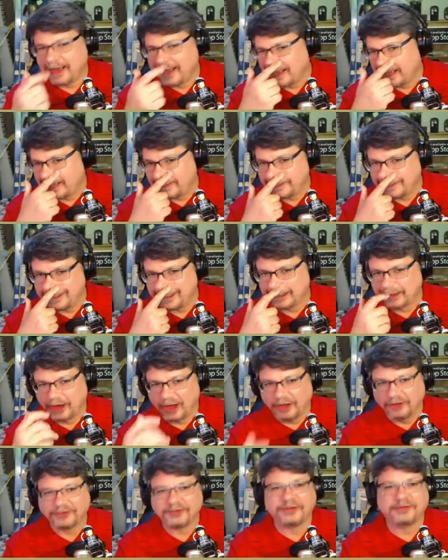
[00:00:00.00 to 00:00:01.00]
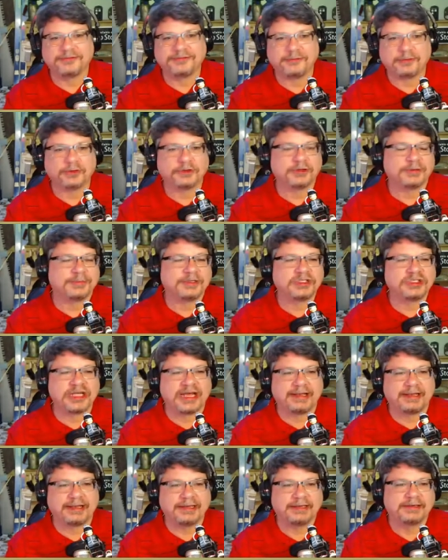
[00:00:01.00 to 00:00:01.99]
They're also for the
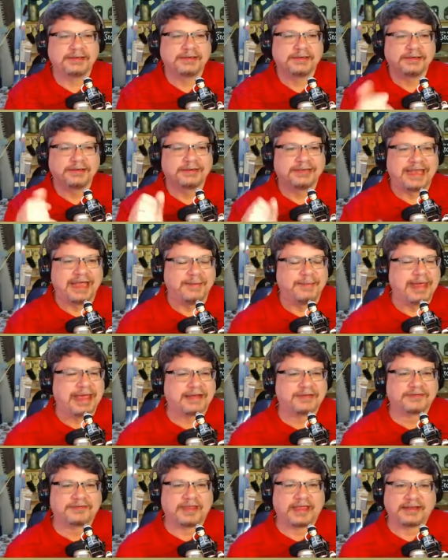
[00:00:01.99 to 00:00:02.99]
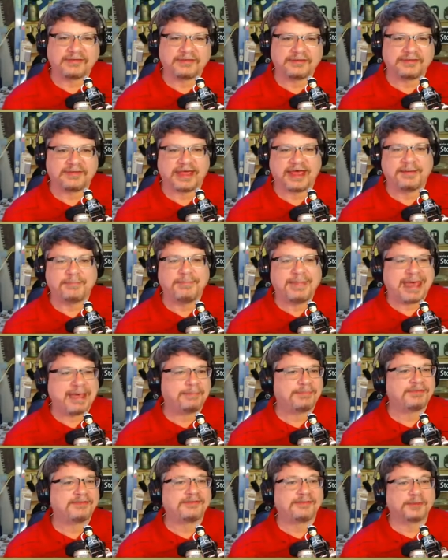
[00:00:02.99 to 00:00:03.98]
Magellan. Limax likes
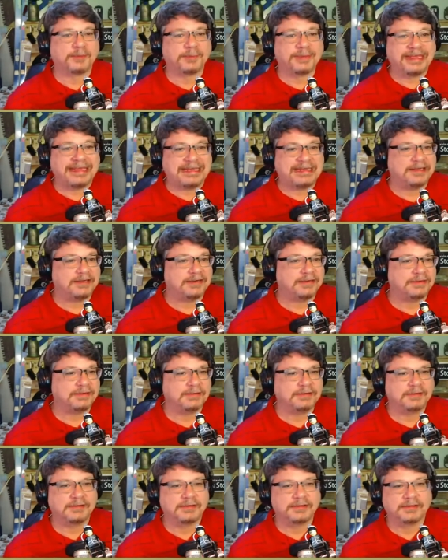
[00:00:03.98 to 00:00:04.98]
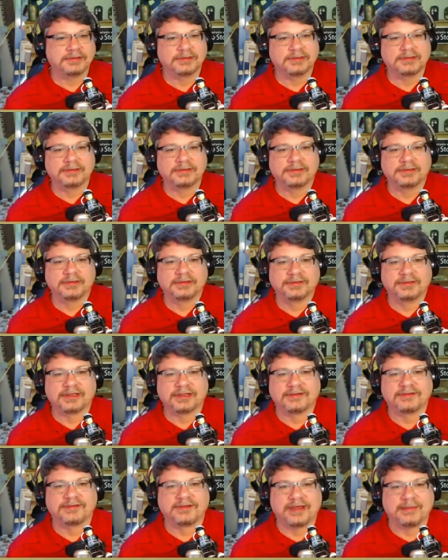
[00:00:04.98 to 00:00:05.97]
Maps for Me.
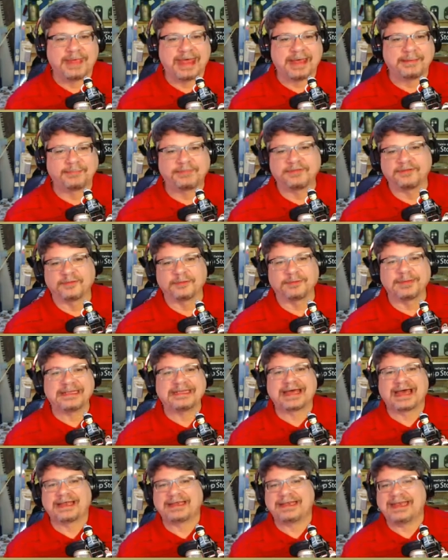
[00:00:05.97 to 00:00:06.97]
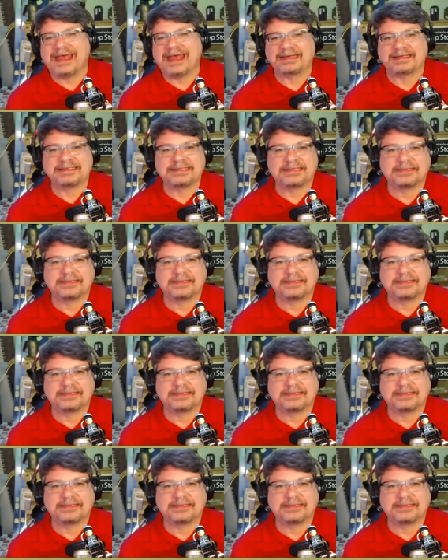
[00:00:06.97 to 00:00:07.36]
That's mapsforme.net.